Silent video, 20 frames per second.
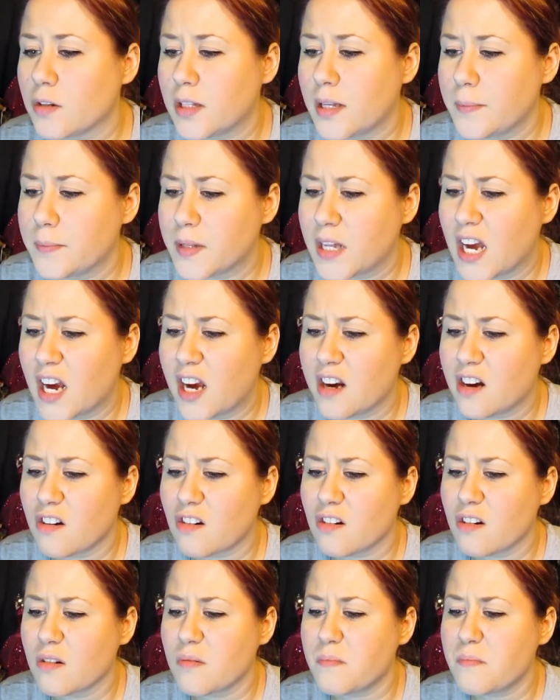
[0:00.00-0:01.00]
lip
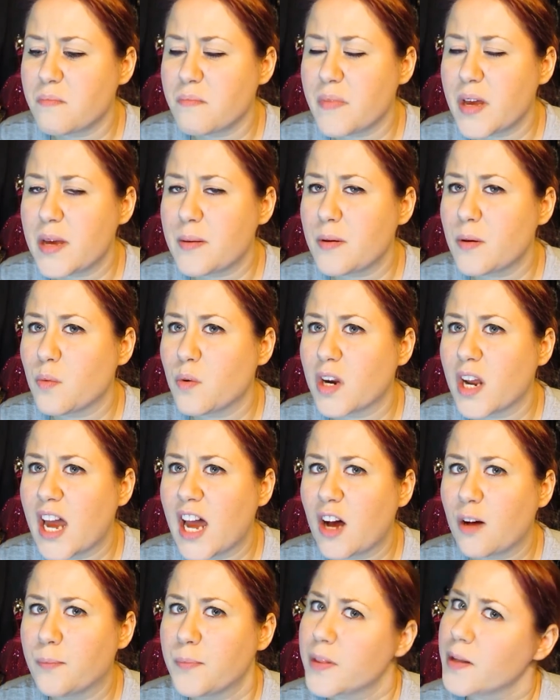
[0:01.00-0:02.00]
liner maybe would have
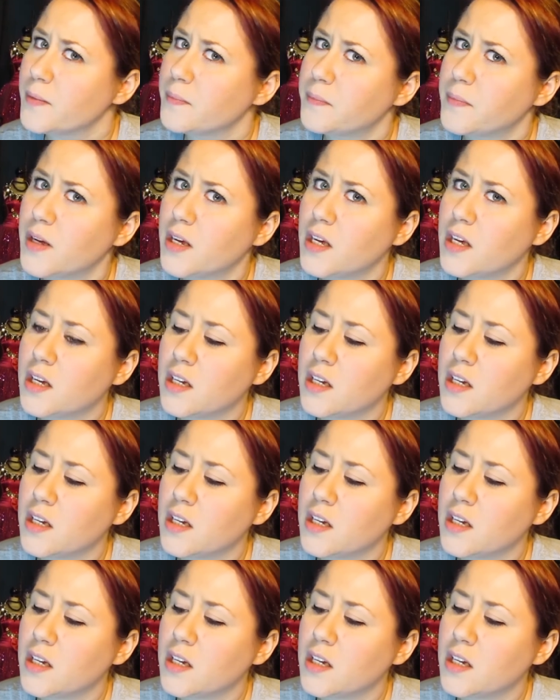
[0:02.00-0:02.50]
helped them